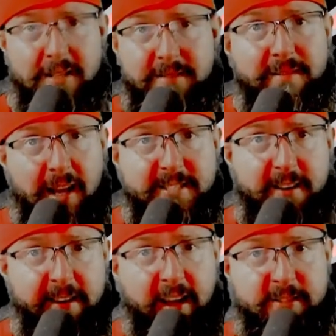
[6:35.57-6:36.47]
Not
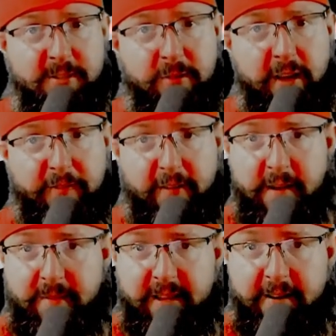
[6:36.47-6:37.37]
starting out so great for him
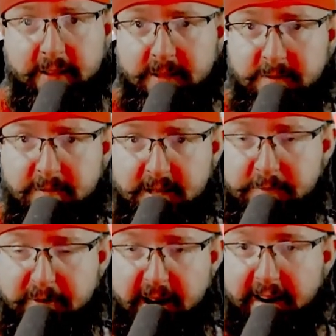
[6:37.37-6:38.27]
in here in this
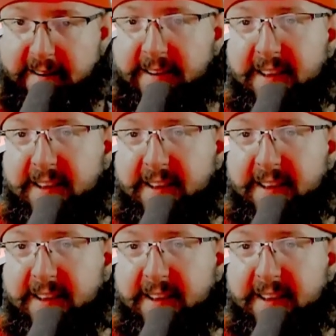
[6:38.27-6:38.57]
prayer.